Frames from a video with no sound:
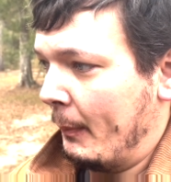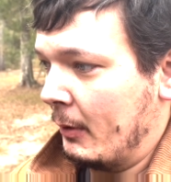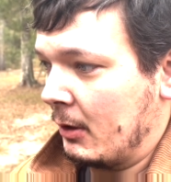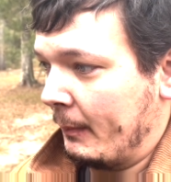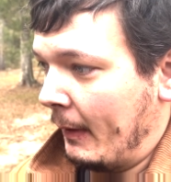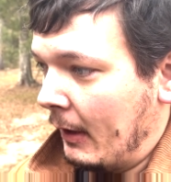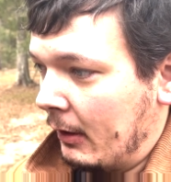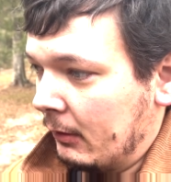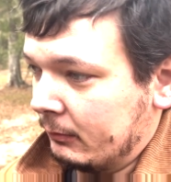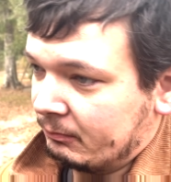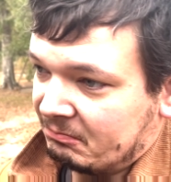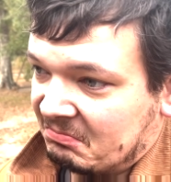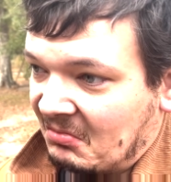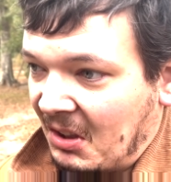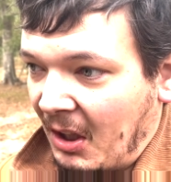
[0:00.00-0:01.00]
It's about
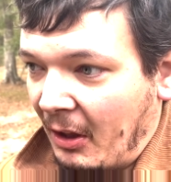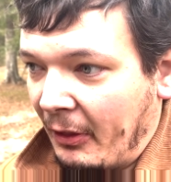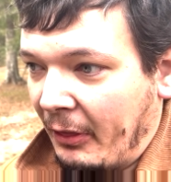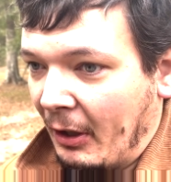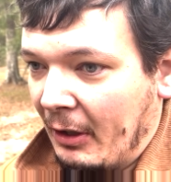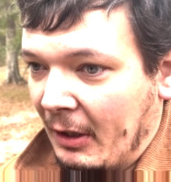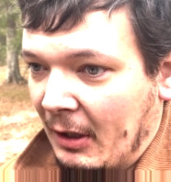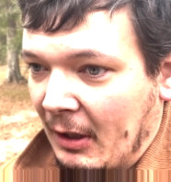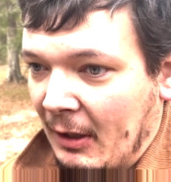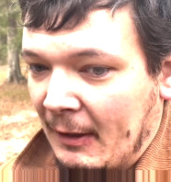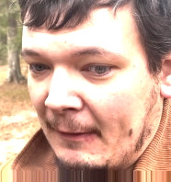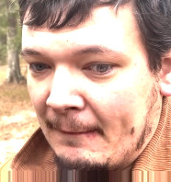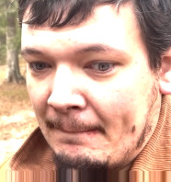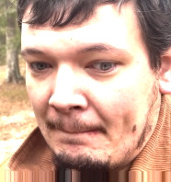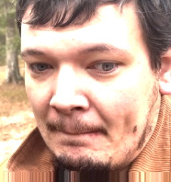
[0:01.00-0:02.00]

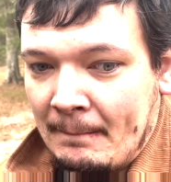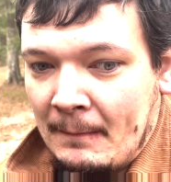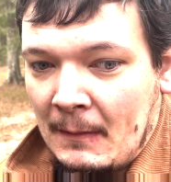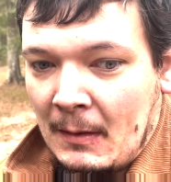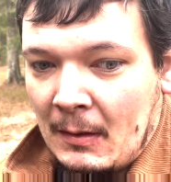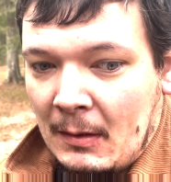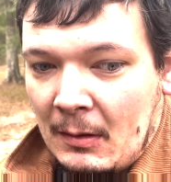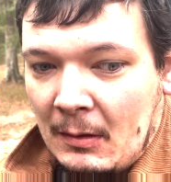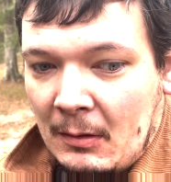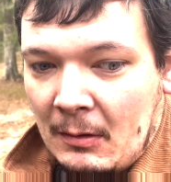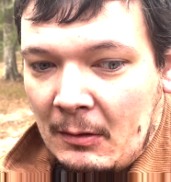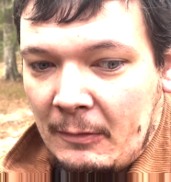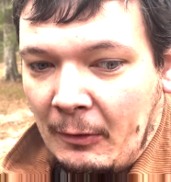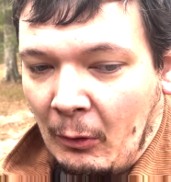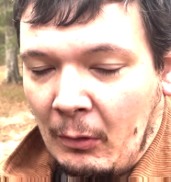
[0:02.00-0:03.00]

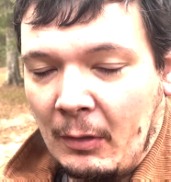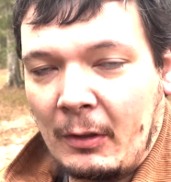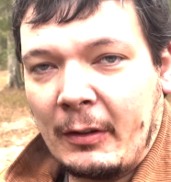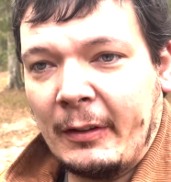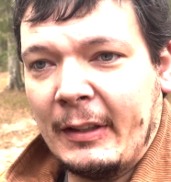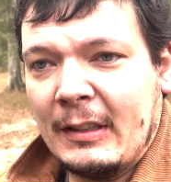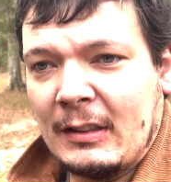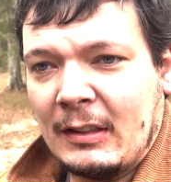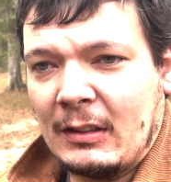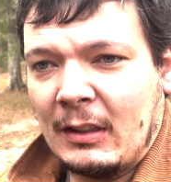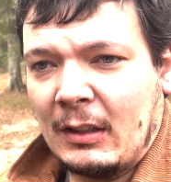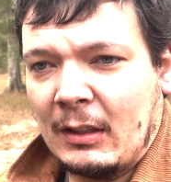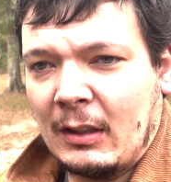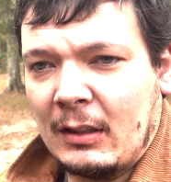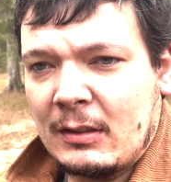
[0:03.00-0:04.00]
34 degrees, I think
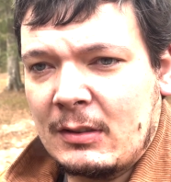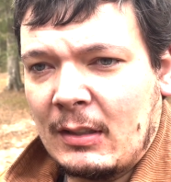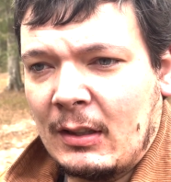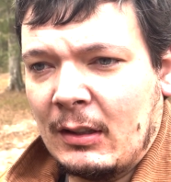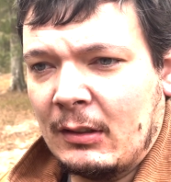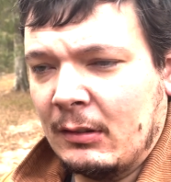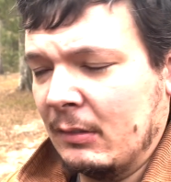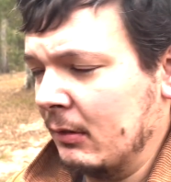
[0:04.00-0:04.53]
it is now.